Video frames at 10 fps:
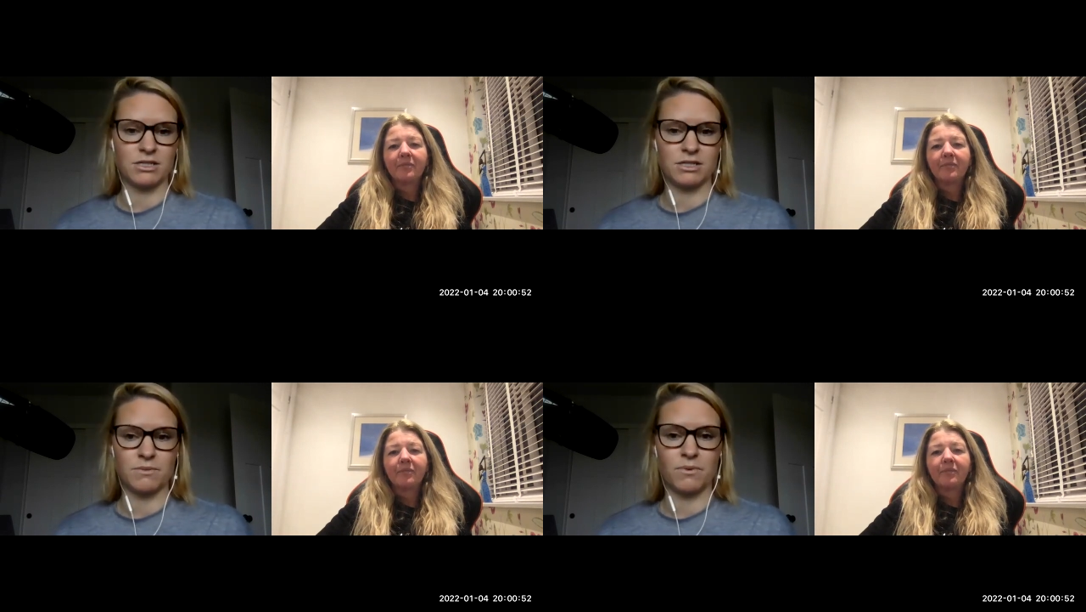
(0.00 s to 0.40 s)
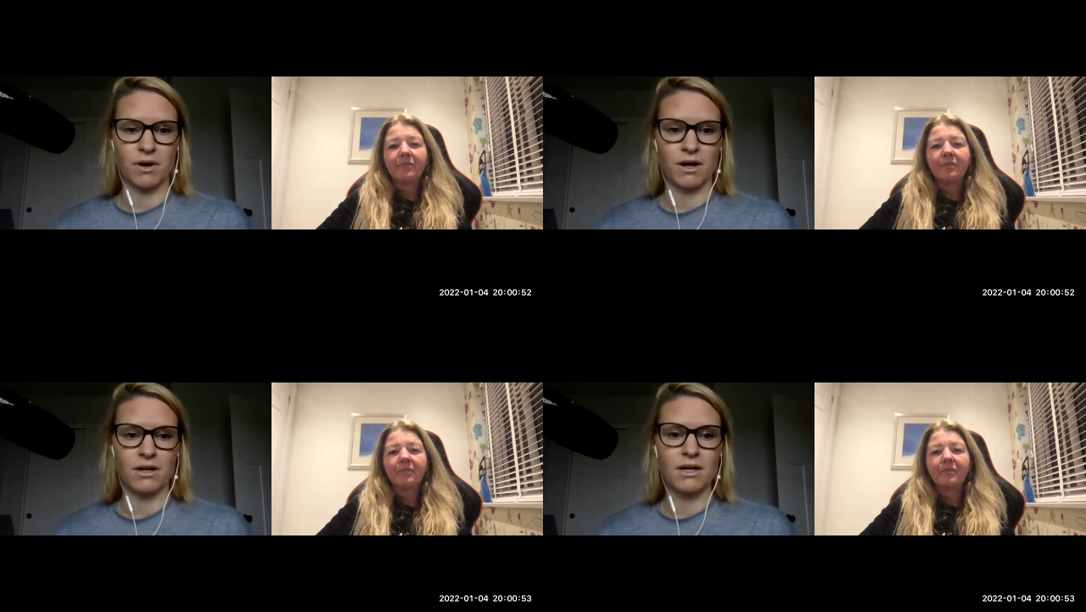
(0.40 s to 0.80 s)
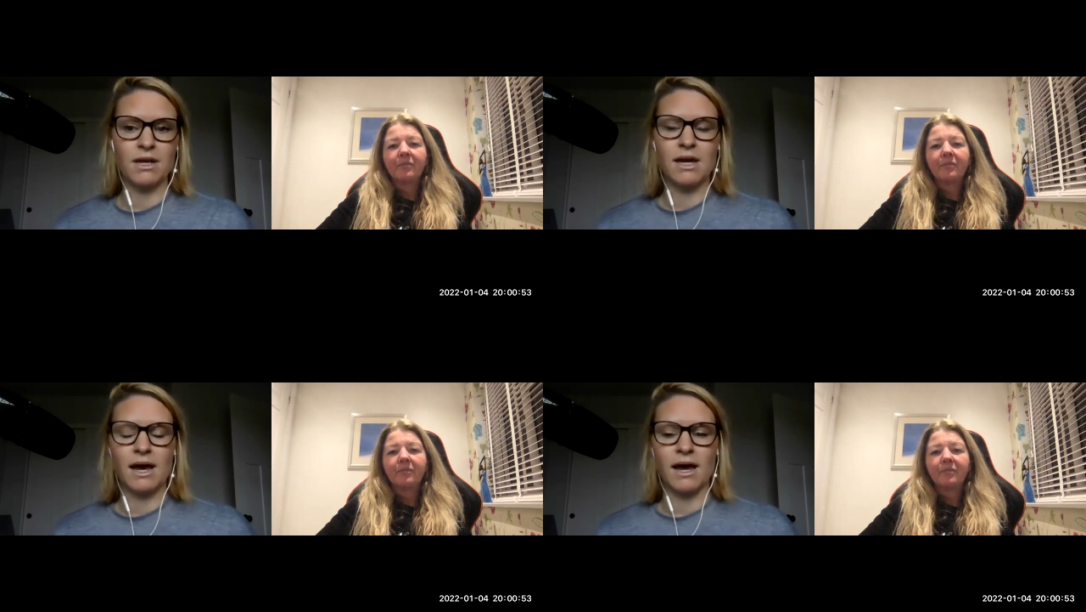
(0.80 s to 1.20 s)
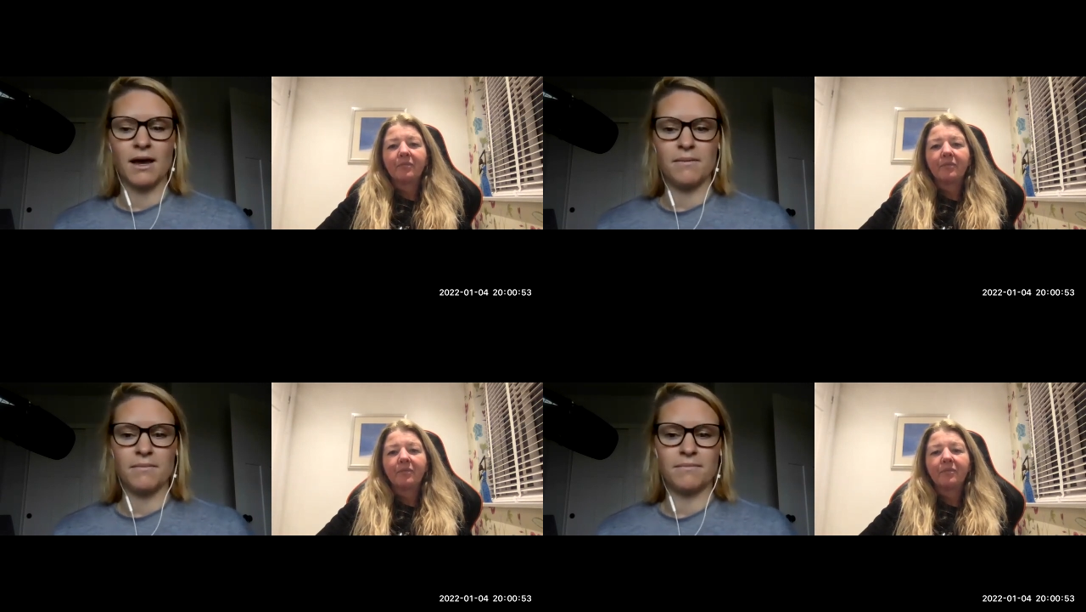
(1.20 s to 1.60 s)
Speaker 1: to support
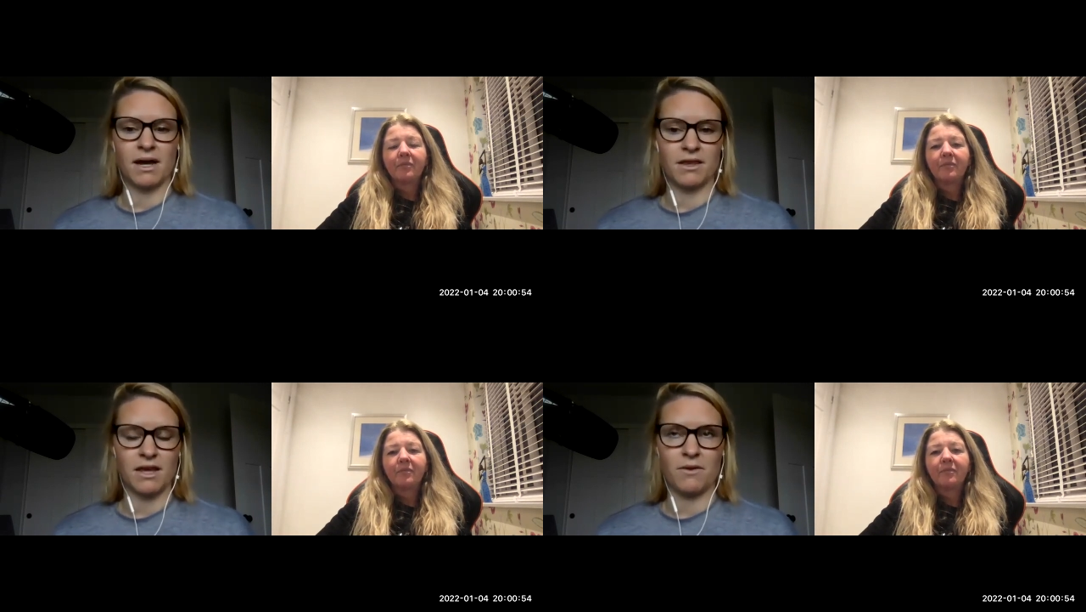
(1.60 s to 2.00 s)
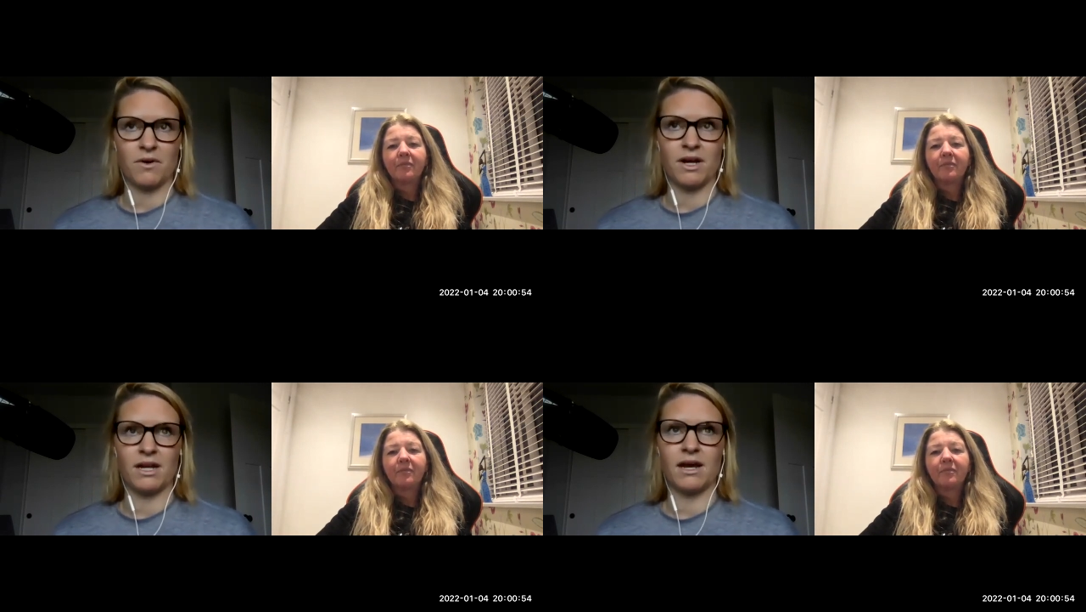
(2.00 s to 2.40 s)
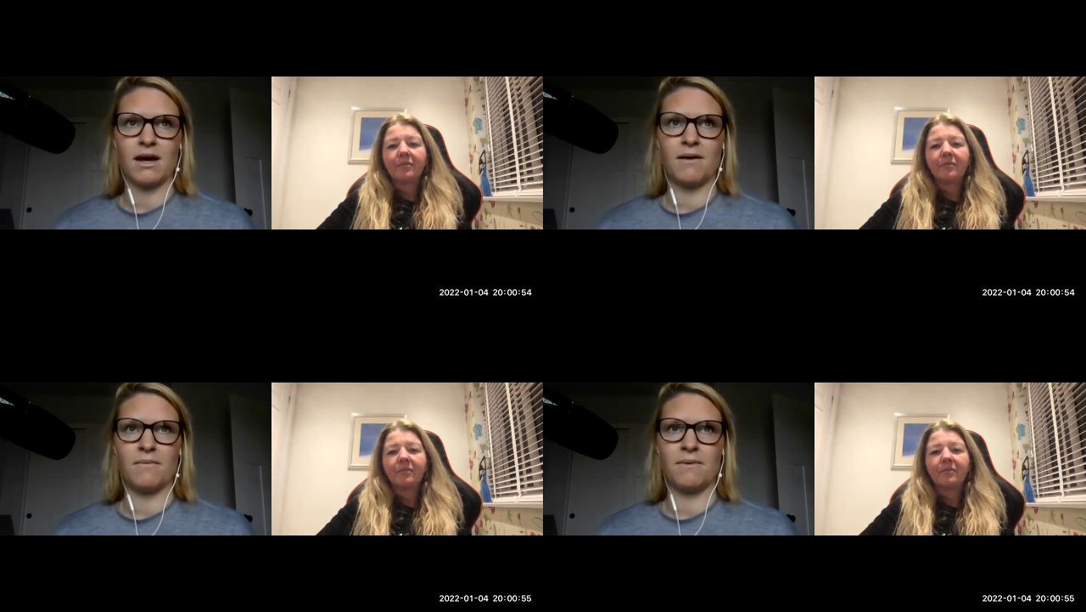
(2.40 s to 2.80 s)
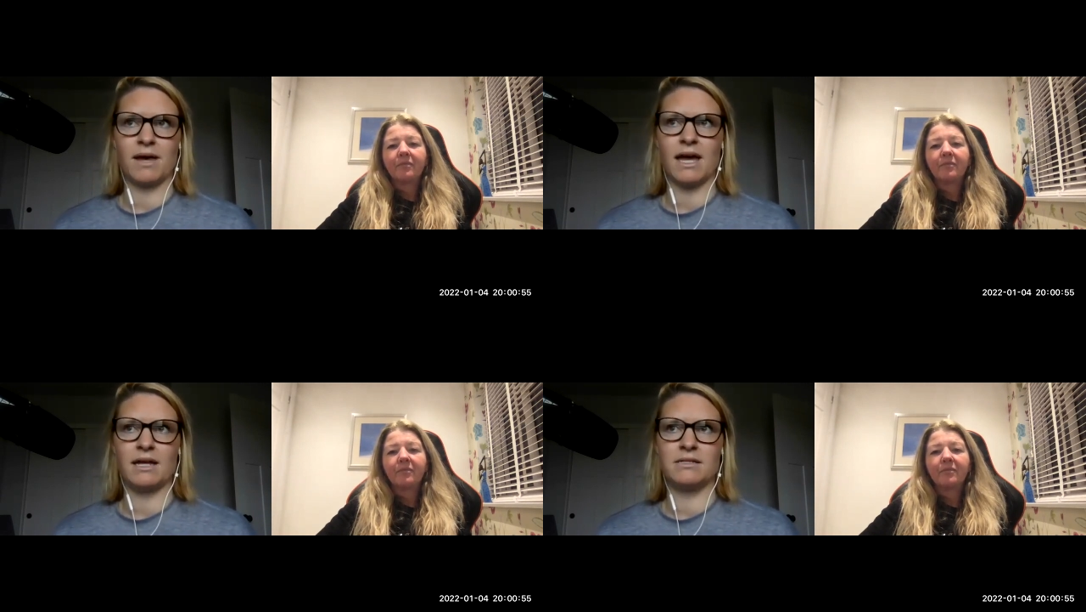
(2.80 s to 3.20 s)
um, my thyroid. Um,
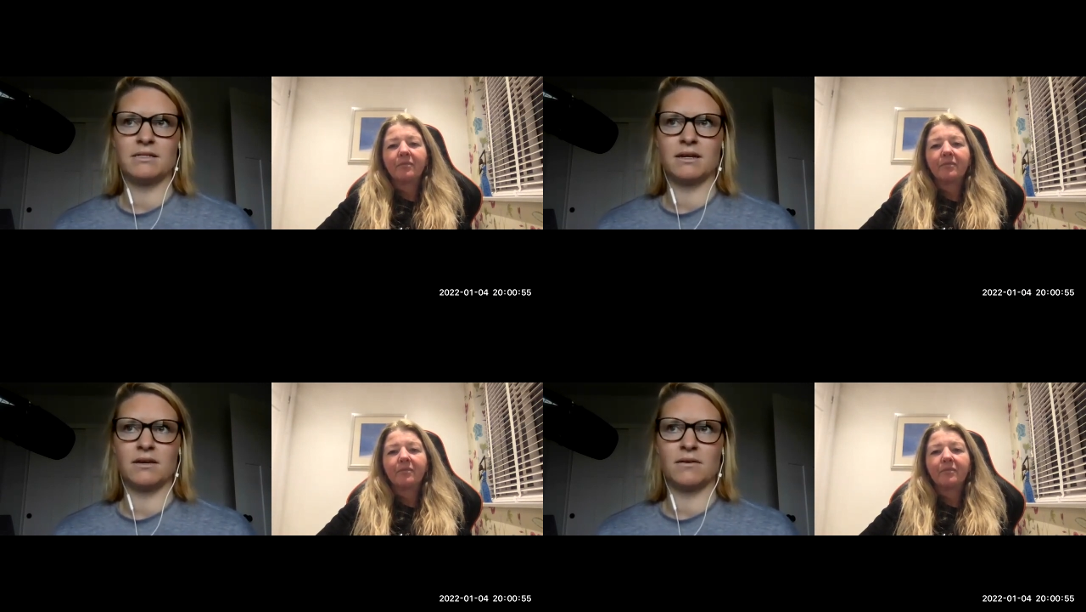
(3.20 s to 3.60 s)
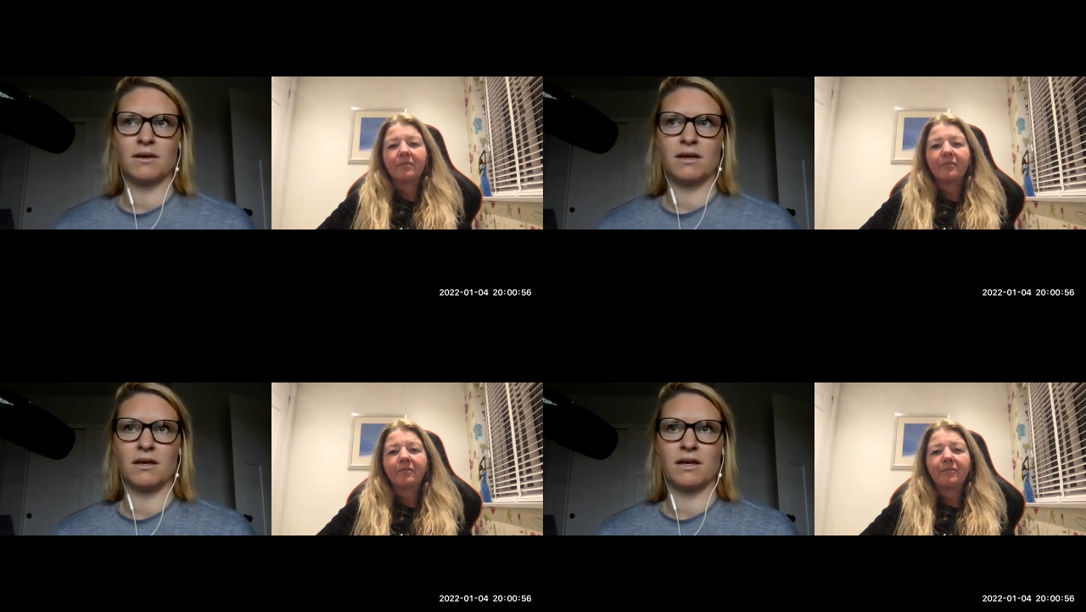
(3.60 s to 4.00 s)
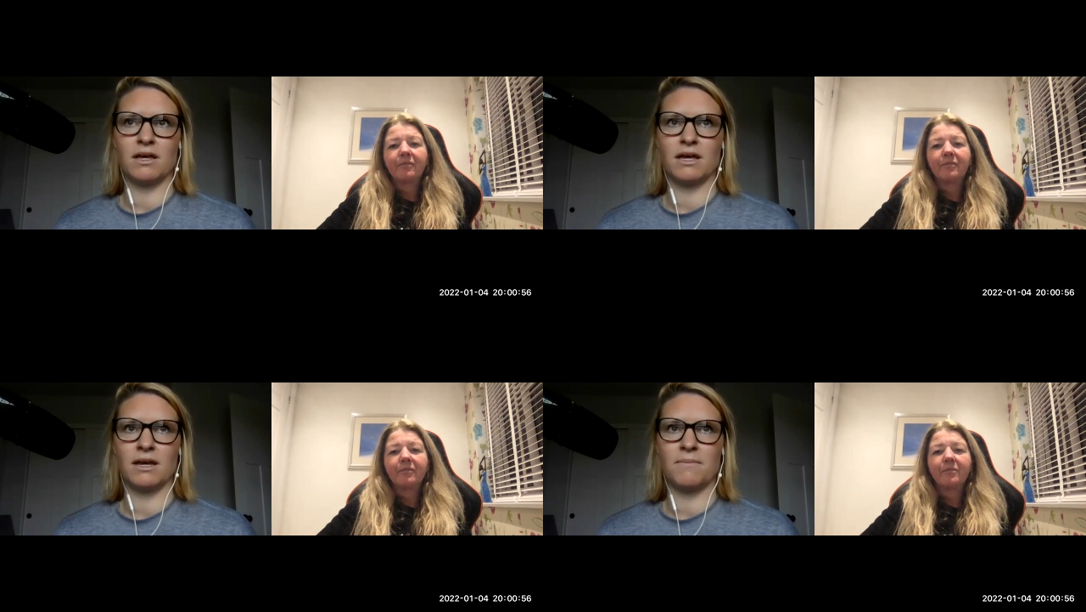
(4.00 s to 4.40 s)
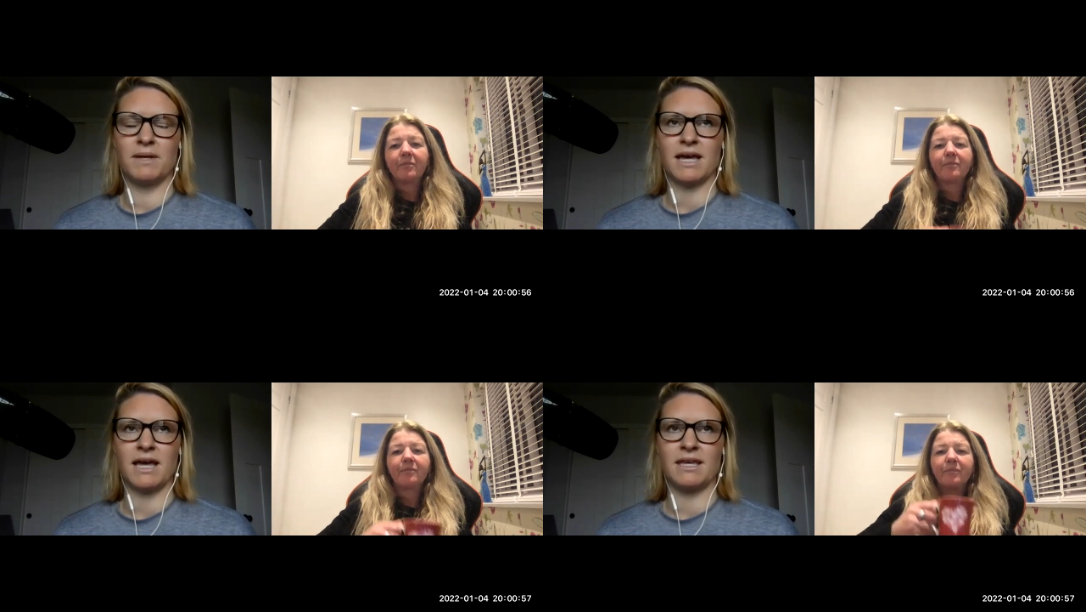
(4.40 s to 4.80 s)
and,
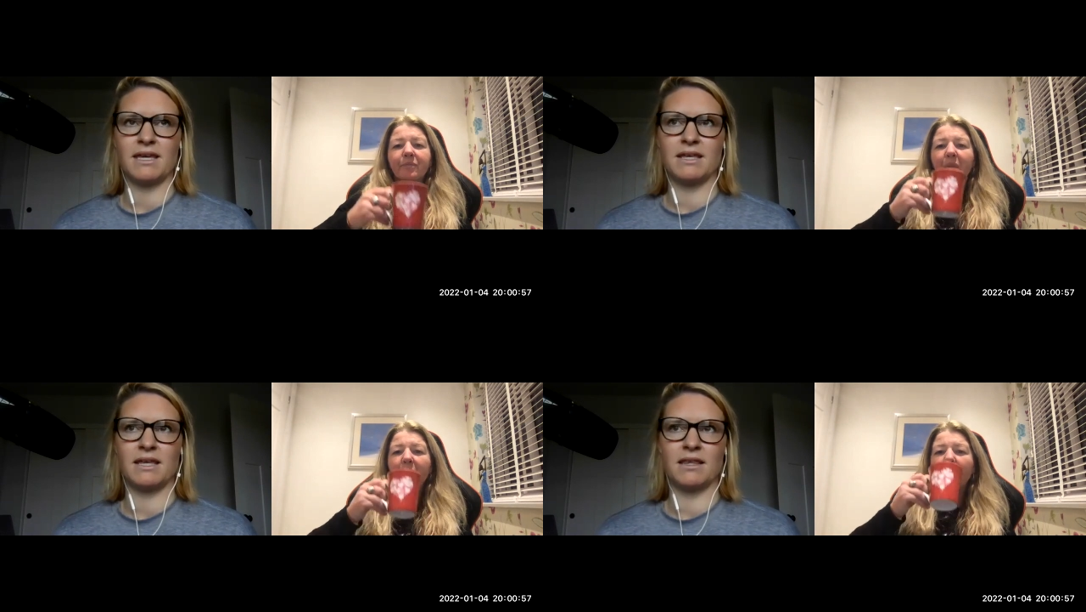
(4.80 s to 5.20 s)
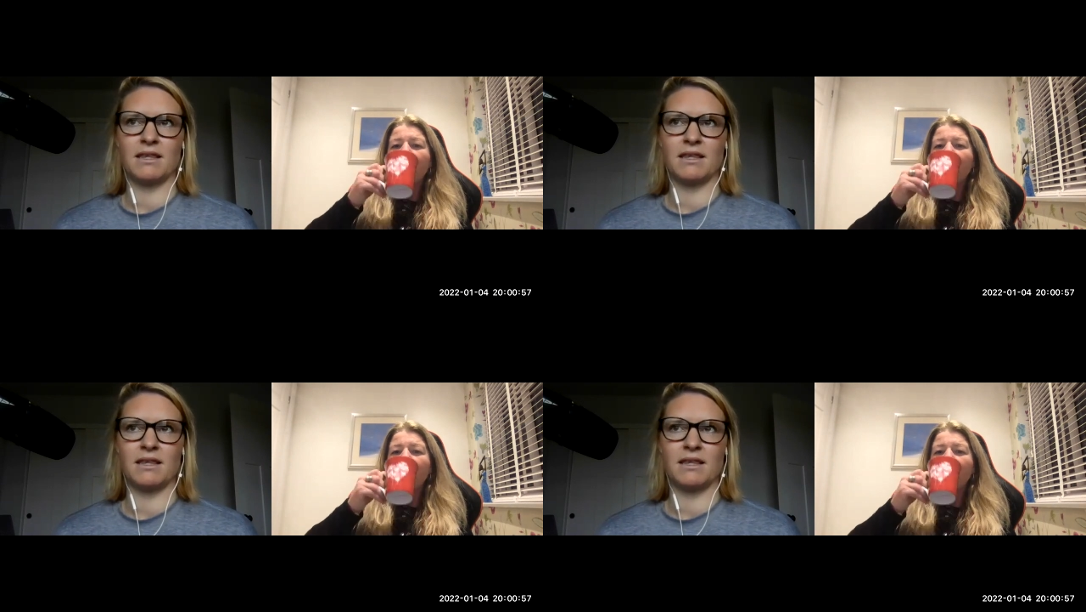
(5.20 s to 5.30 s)
but I think that,